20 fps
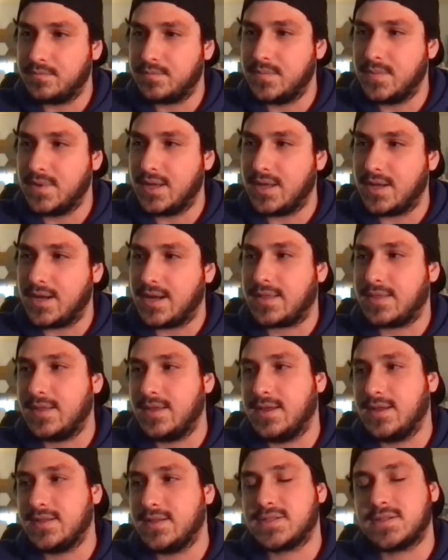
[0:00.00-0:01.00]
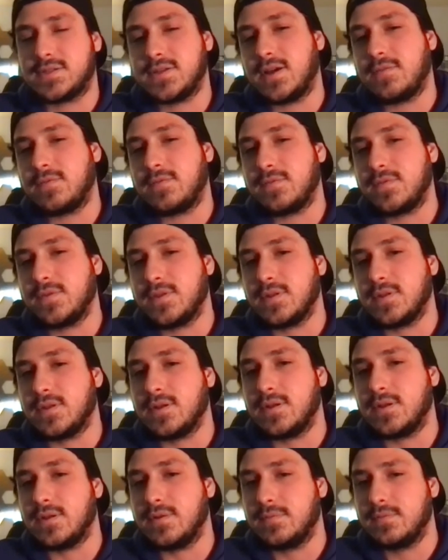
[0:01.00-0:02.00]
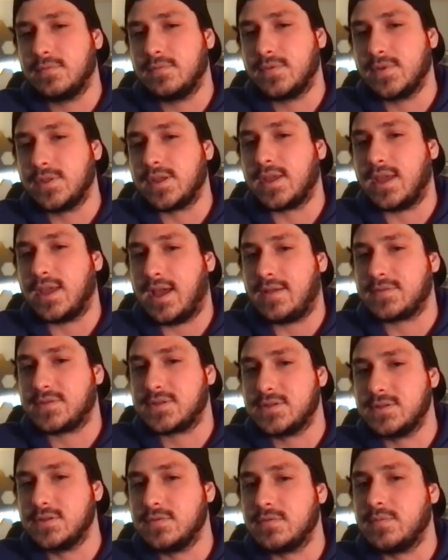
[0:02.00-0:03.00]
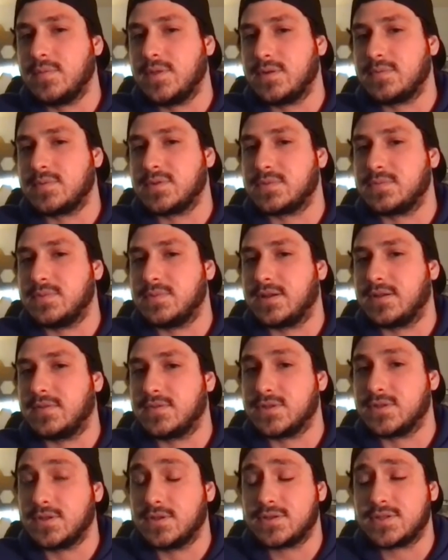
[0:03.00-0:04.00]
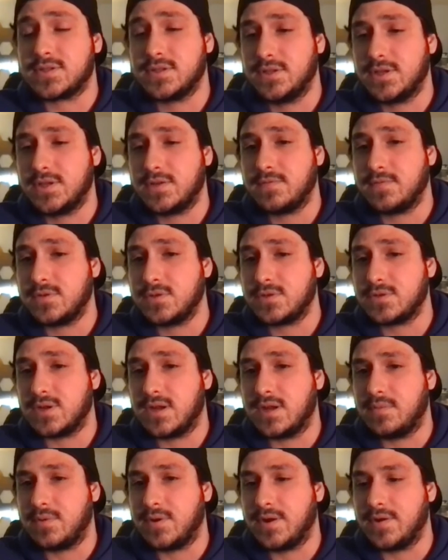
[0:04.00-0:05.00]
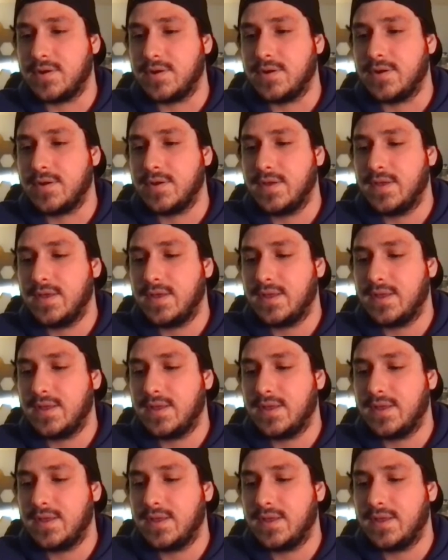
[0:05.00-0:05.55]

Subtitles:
And I think it's tough for the Cavs too, from their perspective. So they're still looking for a trade partner.